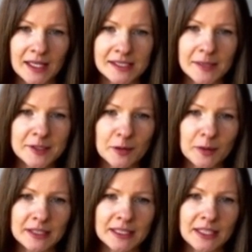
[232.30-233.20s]

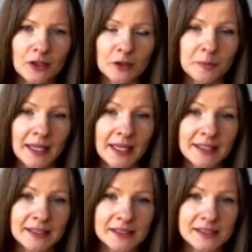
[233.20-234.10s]
Subsequently, on
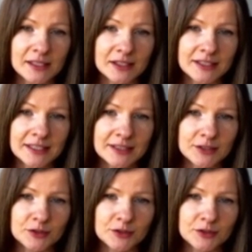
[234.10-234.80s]
May 13,